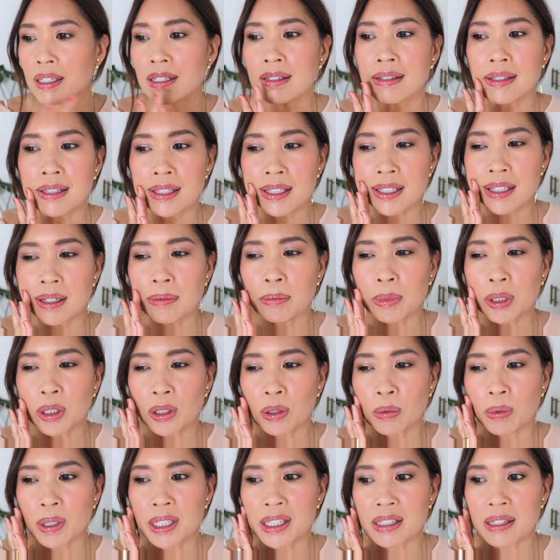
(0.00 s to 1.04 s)

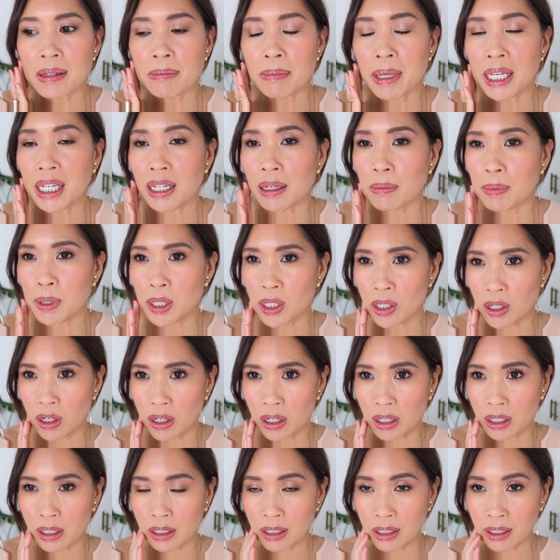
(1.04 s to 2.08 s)
similar once the makeup is
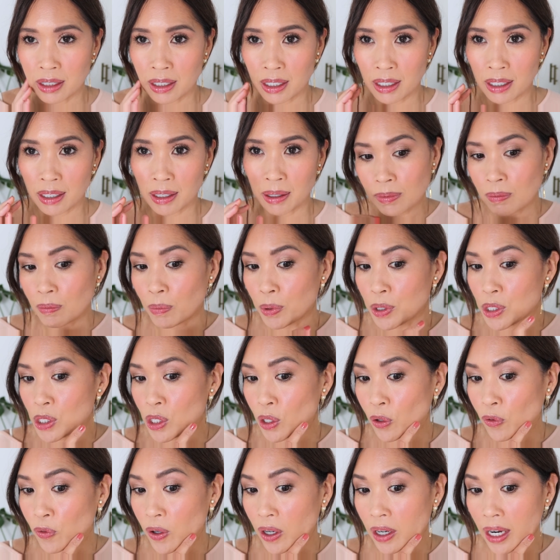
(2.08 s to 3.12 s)
on, but
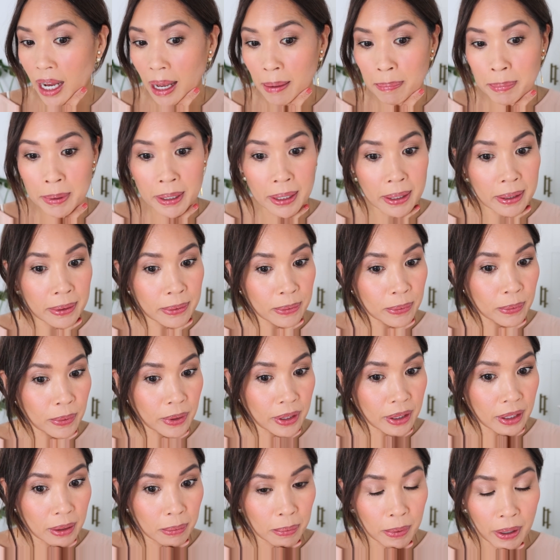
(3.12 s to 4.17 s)
so far happy
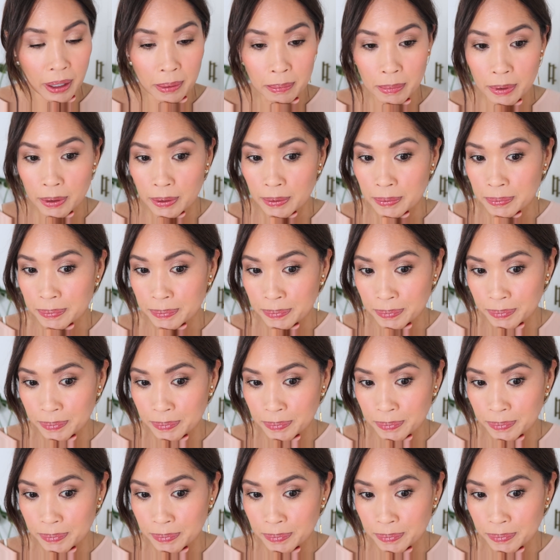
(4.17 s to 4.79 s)
with the primer.